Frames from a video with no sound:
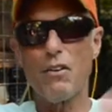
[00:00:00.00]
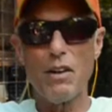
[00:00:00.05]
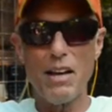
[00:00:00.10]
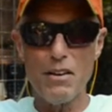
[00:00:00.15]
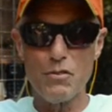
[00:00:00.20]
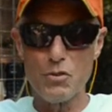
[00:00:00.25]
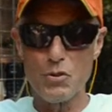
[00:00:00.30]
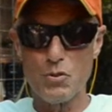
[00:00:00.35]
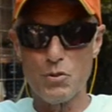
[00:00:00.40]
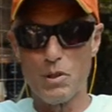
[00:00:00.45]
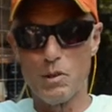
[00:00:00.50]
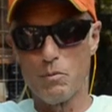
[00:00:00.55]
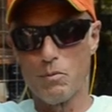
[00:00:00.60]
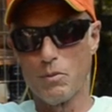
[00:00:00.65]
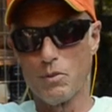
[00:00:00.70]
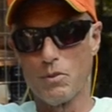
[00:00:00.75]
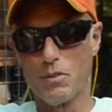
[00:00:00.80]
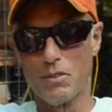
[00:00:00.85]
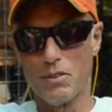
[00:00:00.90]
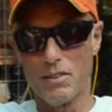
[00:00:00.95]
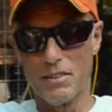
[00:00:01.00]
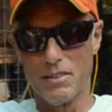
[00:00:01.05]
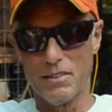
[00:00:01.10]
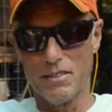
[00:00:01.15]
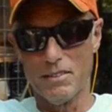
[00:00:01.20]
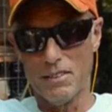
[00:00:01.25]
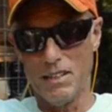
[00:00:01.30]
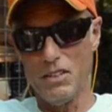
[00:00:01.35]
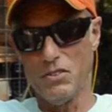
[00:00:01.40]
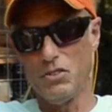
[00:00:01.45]
don't have scripts.
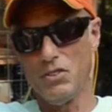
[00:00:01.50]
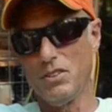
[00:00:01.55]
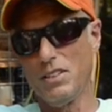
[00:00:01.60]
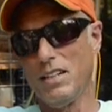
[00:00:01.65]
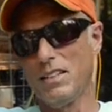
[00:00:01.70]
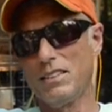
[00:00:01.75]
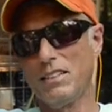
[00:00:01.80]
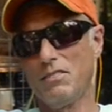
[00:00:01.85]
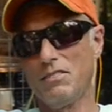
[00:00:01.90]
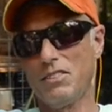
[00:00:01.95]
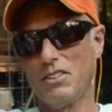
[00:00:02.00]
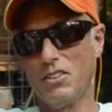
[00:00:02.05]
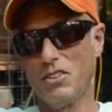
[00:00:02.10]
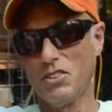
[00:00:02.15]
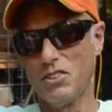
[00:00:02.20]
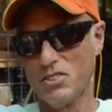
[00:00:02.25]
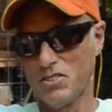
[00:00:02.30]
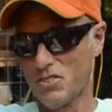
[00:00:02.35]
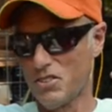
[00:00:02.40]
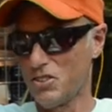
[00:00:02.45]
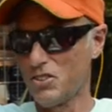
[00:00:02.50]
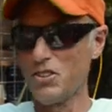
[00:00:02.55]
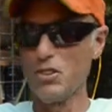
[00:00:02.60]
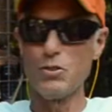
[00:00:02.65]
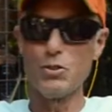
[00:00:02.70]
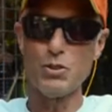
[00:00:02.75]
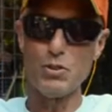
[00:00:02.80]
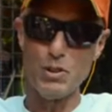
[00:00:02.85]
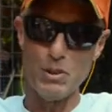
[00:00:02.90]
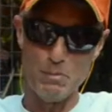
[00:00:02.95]
In case you guys haven't noticed, there's no
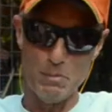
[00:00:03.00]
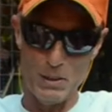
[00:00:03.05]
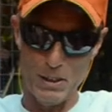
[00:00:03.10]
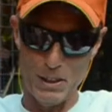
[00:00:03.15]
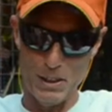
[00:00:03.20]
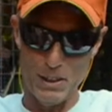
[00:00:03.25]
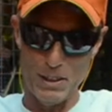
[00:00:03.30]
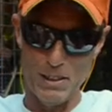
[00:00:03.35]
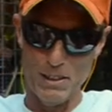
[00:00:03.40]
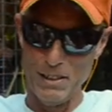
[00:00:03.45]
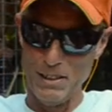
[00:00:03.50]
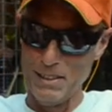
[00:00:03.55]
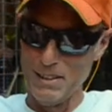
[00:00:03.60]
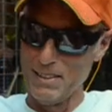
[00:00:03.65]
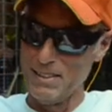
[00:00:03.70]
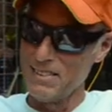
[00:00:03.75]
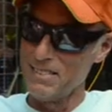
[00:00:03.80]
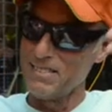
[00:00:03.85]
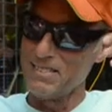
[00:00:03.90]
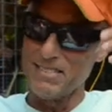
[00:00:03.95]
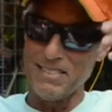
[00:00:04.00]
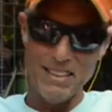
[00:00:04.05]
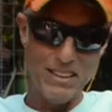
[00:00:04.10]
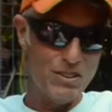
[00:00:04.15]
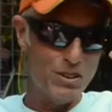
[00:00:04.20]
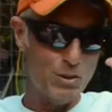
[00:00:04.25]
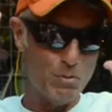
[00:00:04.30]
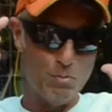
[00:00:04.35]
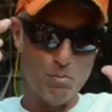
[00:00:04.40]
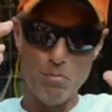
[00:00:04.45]
script here. I
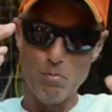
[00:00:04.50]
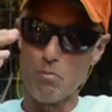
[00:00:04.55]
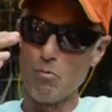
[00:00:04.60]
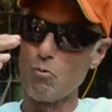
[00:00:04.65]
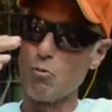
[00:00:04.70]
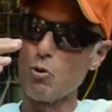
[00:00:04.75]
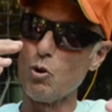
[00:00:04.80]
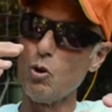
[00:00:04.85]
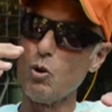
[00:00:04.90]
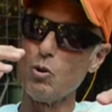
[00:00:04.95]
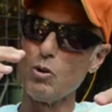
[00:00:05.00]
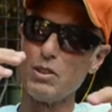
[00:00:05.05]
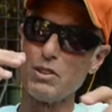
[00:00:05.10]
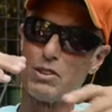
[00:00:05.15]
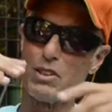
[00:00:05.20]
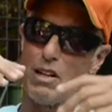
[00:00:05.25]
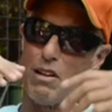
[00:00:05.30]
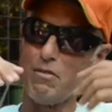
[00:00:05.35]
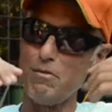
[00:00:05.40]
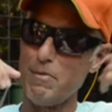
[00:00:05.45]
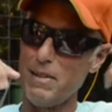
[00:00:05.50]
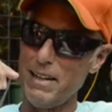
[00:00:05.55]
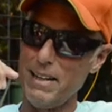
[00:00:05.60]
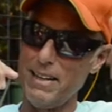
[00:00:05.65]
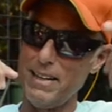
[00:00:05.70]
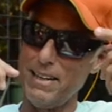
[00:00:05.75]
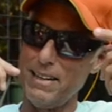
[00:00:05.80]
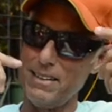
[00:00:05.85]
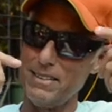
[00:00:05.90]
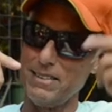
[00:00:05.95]
just roll this off my
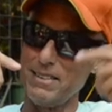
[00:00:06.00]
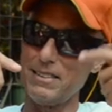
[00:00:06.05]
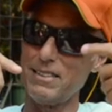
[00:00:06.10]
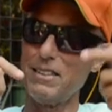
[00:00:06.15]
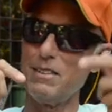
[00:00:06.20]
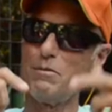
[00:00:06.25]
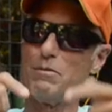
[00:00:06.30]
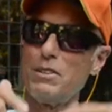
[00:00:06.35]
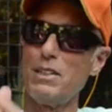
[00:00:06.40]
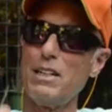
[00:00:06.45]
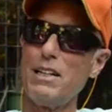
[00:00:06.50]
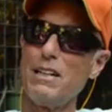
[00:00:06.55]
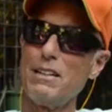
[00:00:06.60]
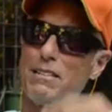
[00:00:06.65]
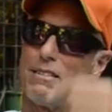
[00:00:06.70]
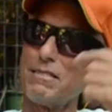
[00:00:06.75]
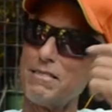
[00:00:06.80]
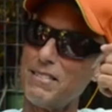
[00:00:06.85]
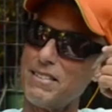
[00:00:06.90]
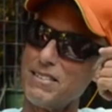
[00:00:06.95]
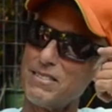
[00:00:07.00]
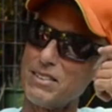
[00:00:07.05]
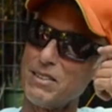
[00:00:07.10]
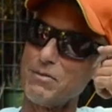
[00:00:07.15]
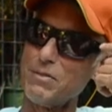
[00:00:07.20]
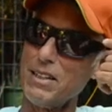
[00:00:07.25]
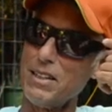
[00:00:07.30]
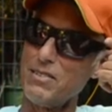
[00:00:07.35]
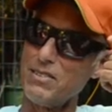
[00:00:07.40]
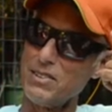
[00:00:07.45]
head as it comes out, and
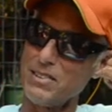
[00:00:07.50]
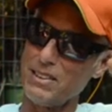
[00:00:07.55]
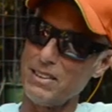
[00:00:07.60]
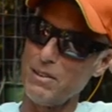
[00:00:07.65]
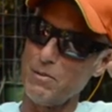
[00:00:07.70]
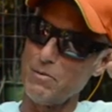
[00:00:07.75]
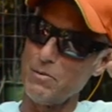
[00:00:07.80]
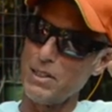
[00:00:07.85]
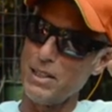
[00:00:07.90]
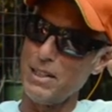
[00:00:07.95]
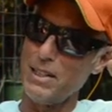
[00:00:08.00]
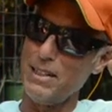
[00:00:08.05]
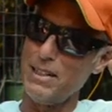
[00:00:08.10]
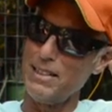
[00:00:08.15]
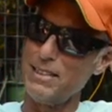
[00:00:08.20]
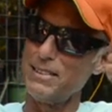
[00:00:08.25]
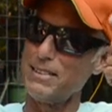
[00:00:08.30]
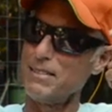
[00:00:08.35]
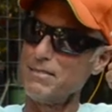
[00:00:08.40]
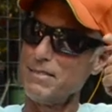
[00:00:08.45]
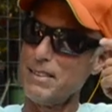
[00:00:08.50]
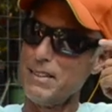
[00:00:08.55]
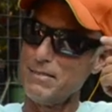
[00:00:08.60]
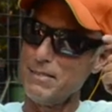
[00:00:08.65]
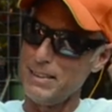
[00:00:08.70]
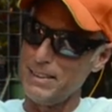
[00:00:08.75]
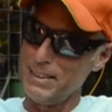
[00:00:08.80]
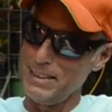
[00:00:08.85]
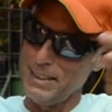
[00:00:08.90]
sometimes it comes out and sometimes it